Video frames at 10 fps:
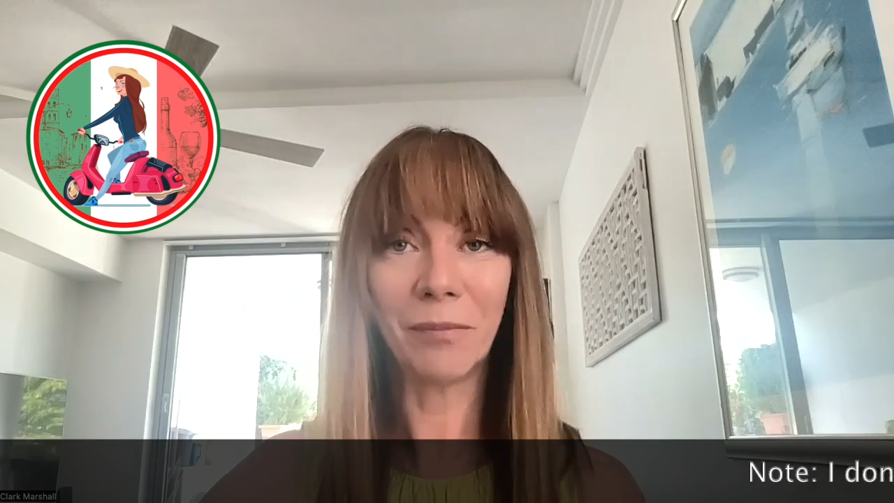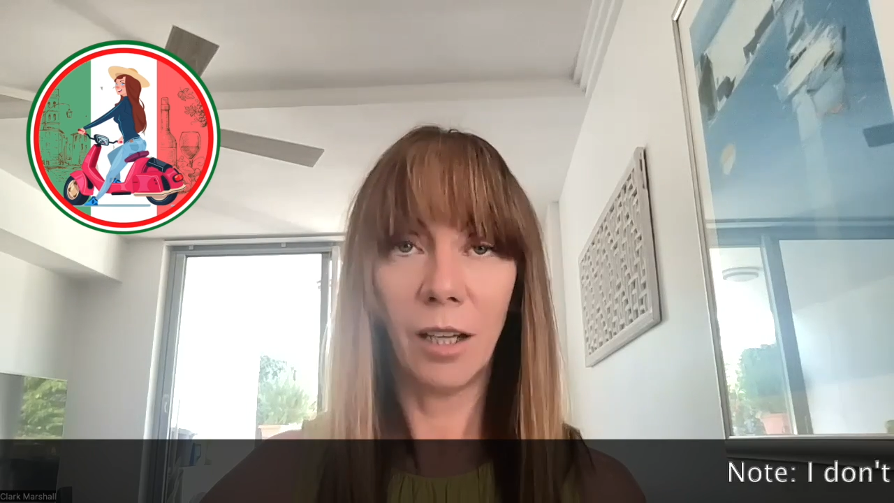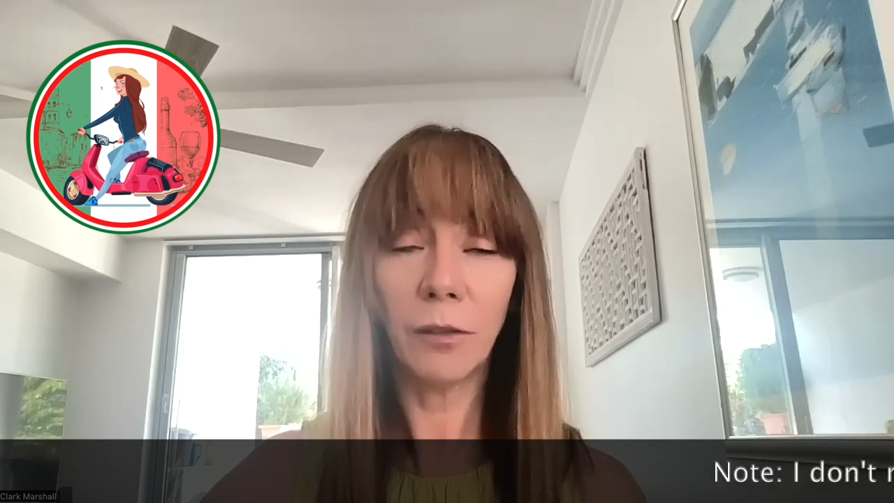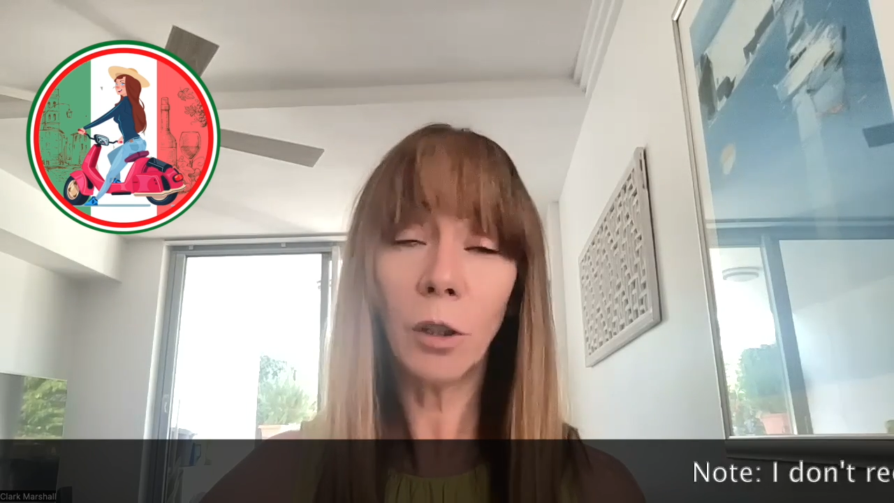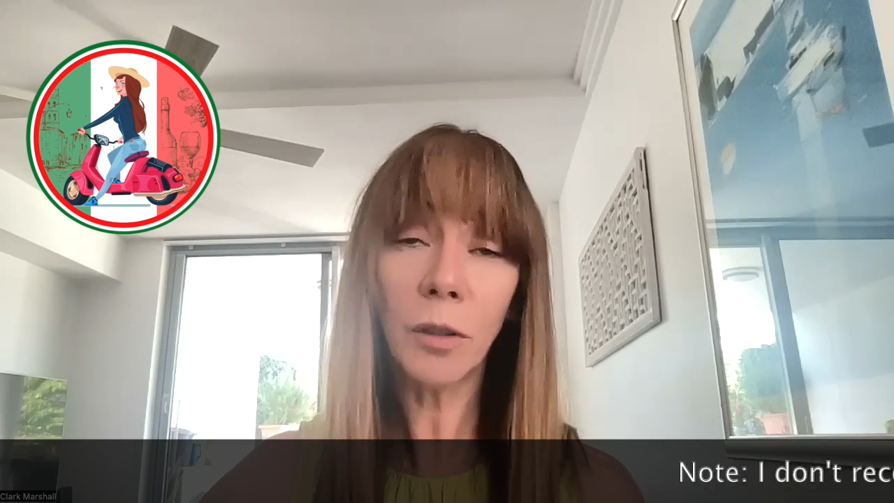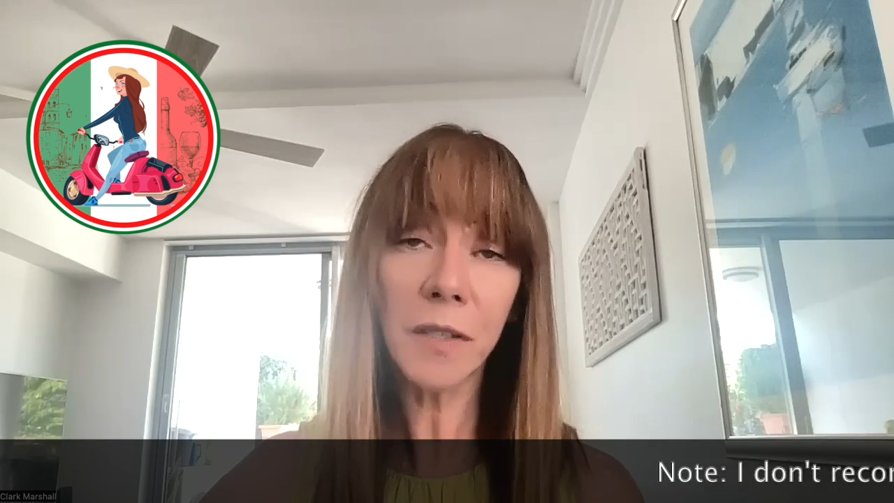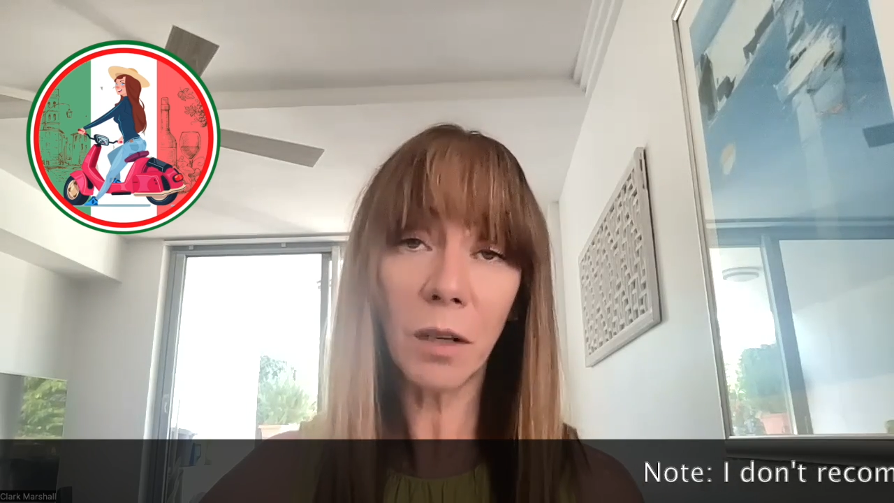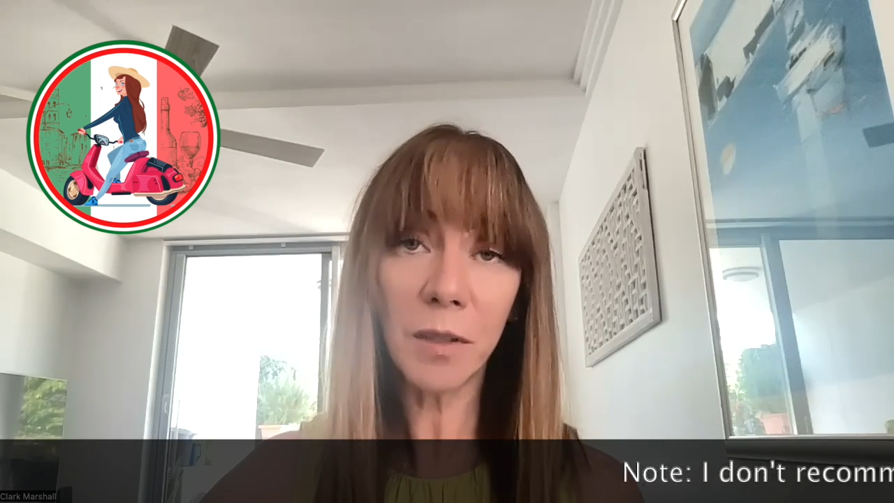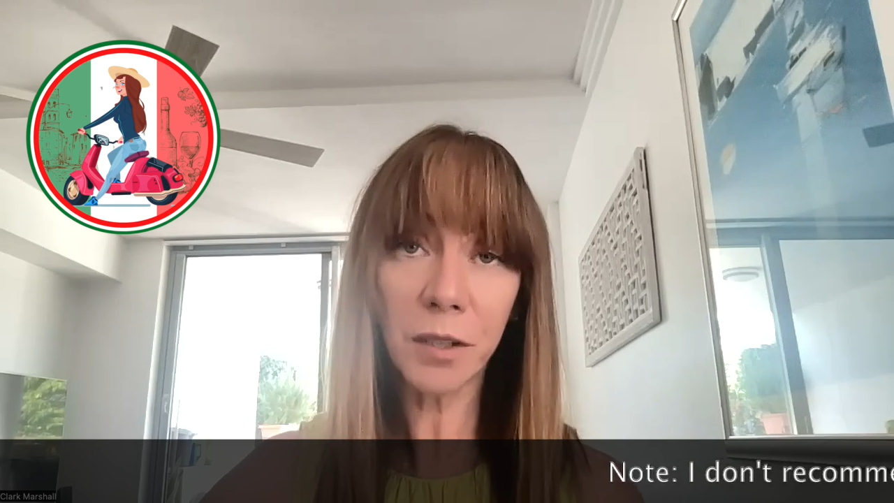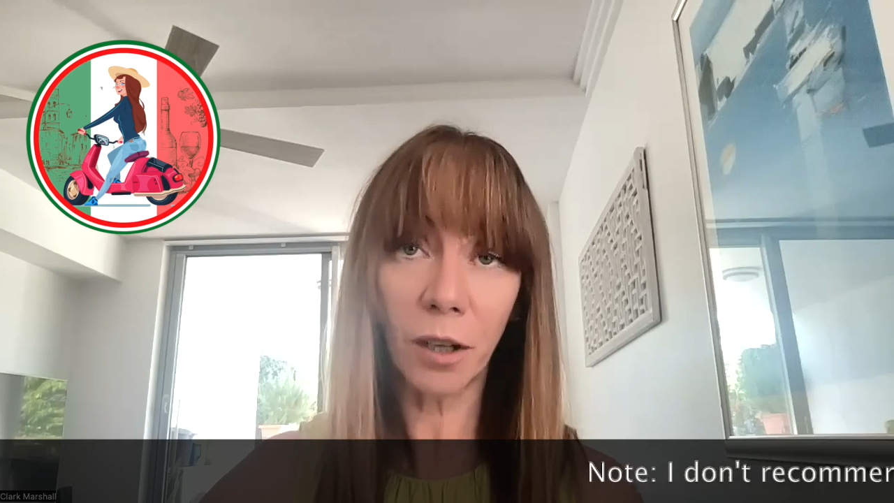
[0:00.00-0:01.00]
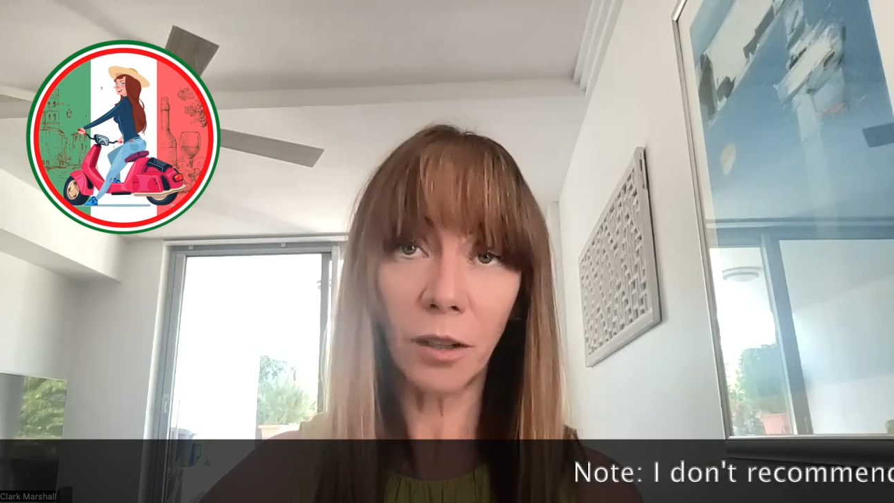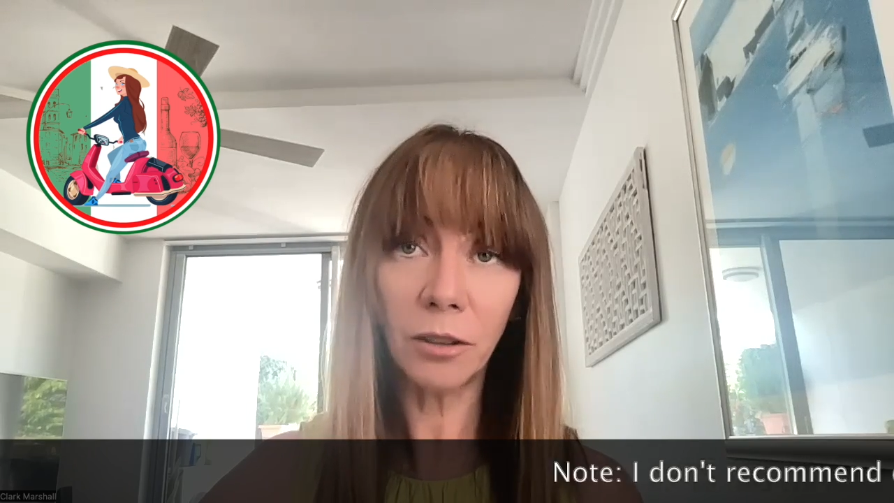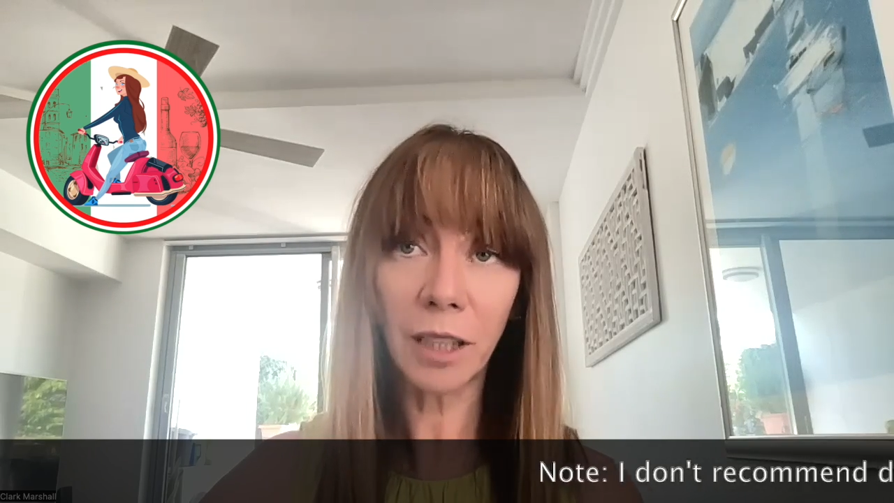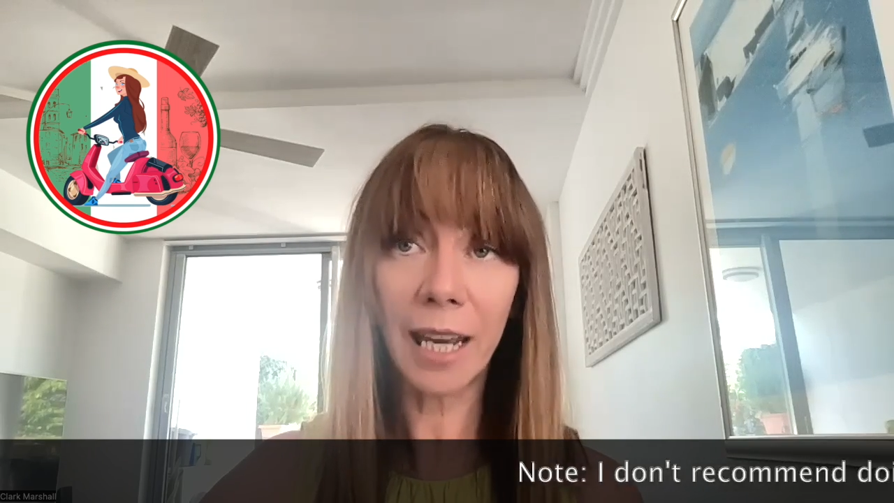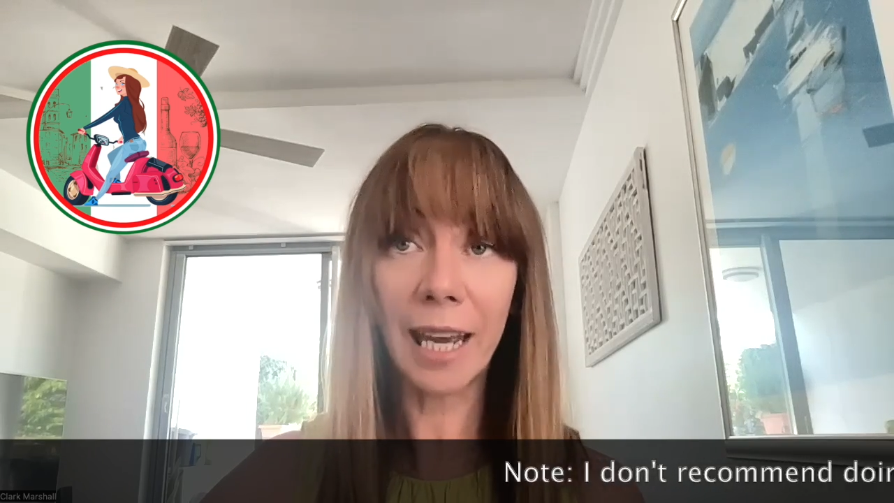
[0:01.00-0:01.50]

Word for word: Of course, I was told I